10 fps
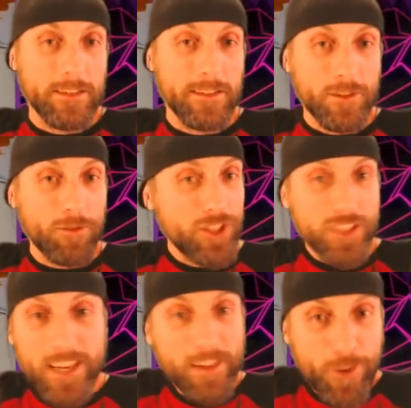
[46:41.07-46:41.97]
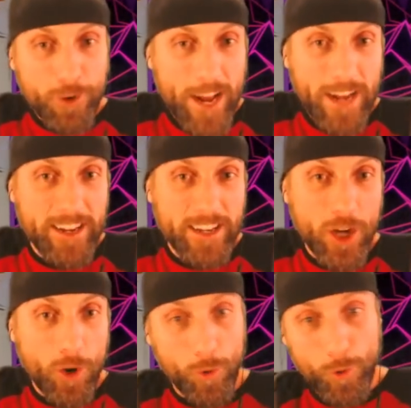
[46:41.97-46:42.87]
Don't just take it for granted and
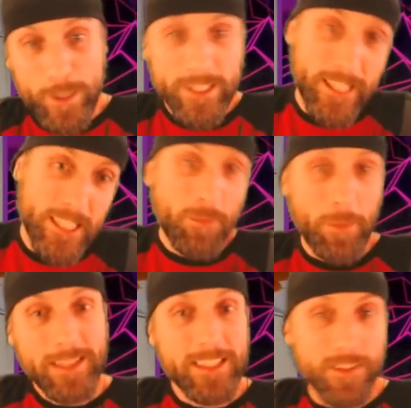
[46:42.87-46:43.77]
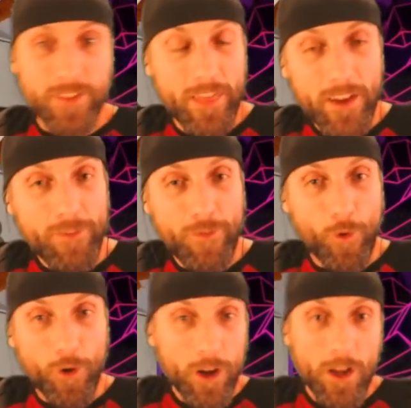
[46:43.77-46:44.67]
go, ooh, it's expensive and
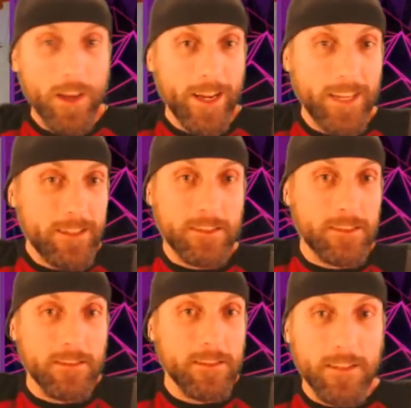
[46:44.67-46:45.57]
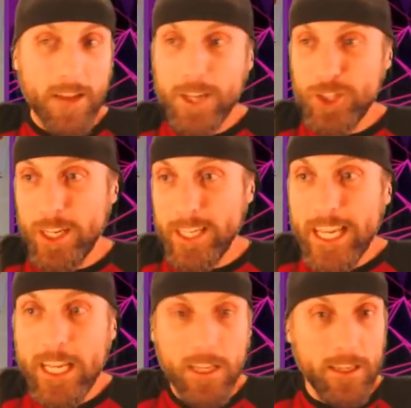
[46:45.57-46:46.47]
therefore it's, I should
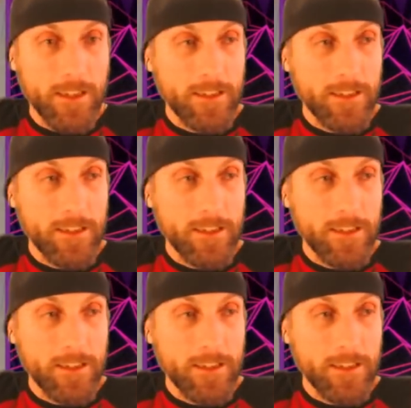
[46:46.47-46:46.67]
eat it.